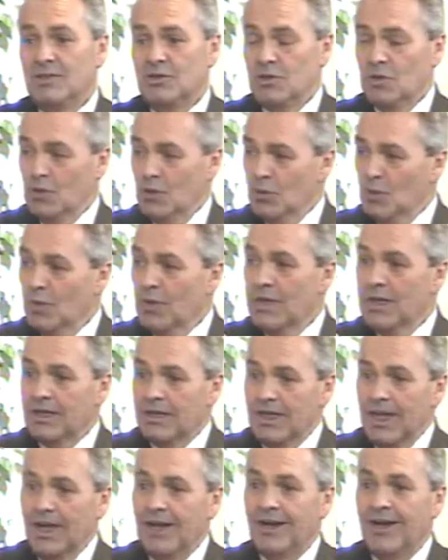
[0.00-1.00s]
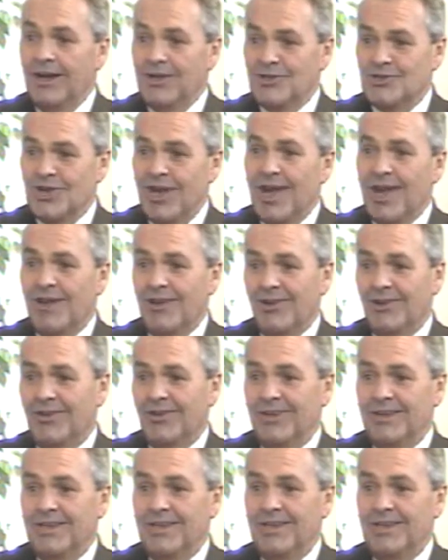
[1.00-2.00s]
to get a child
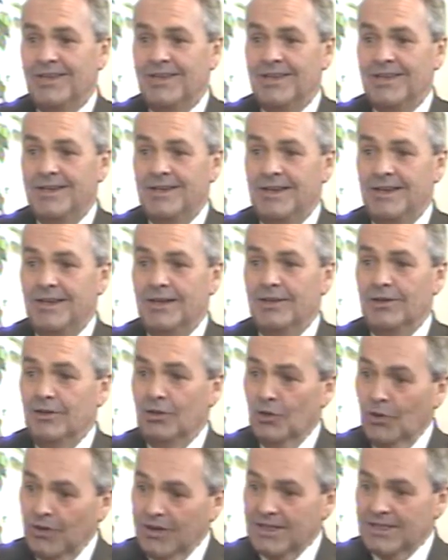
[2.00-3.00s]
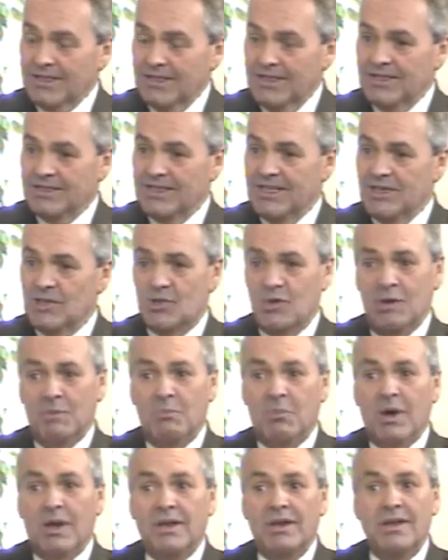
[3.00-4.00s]
lured into this industry,
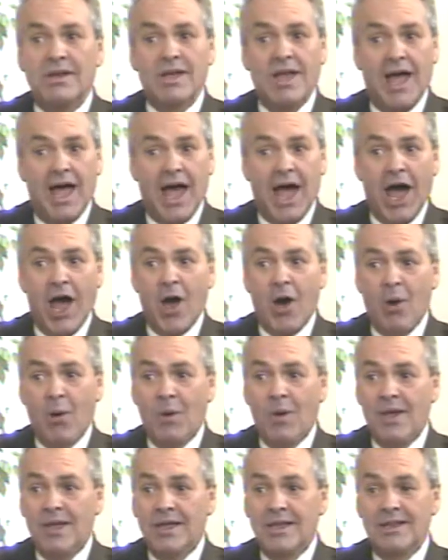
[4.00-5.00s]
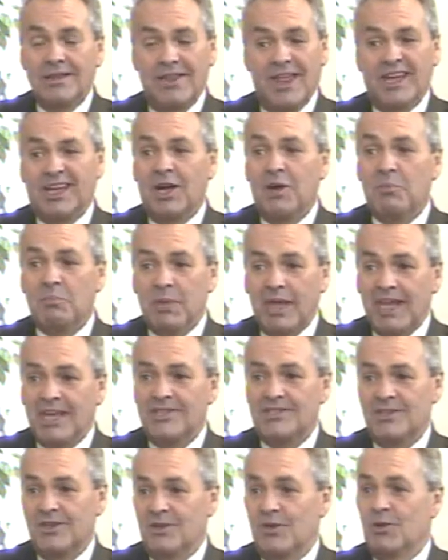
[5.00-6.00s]
but how, like a
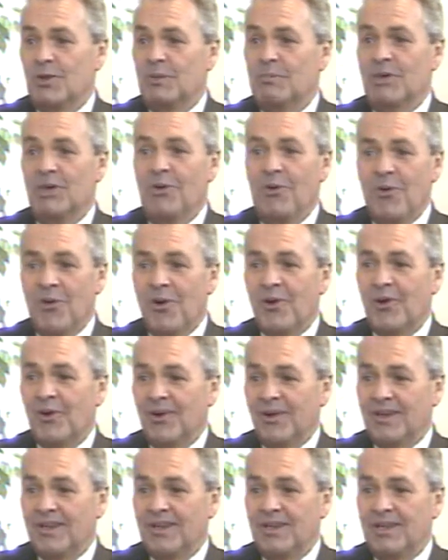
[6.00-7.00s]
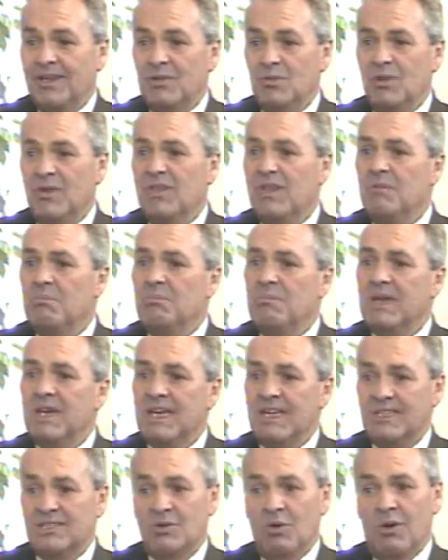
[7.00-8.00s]
pizza, you can be ordered within
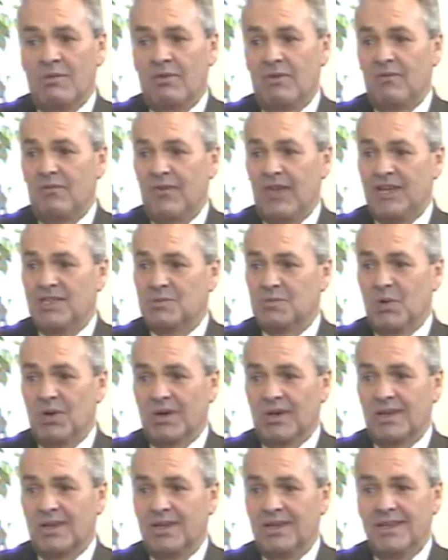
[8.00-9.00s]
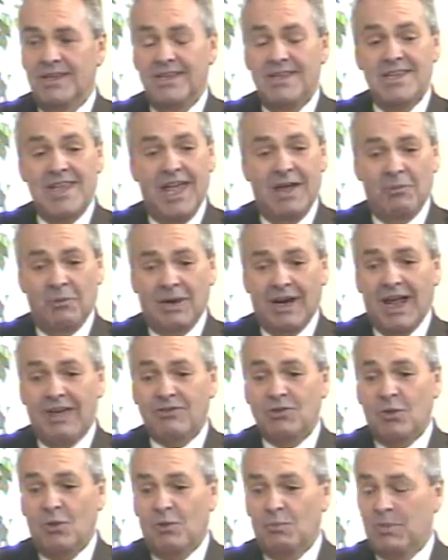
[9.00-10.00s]
minutes off of Facebook. And when I
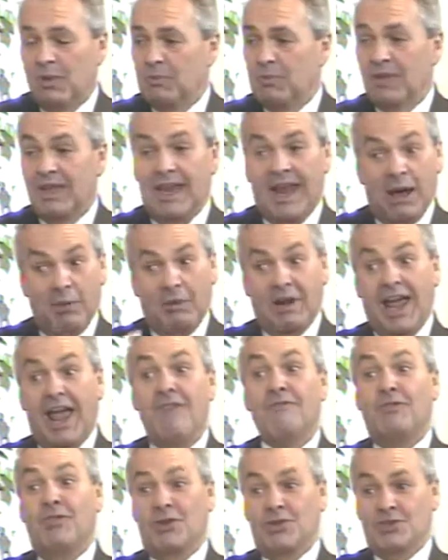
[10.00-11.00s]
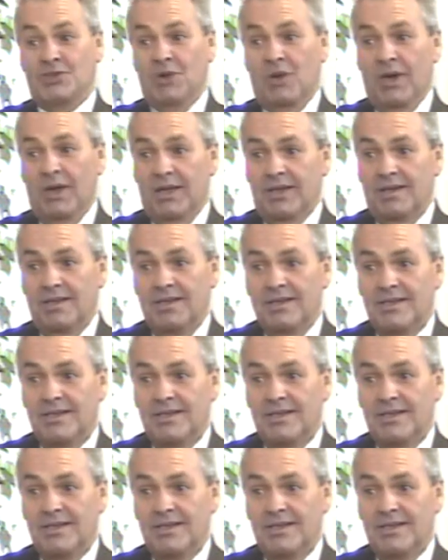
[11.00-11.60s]
told people that, when I first saw it,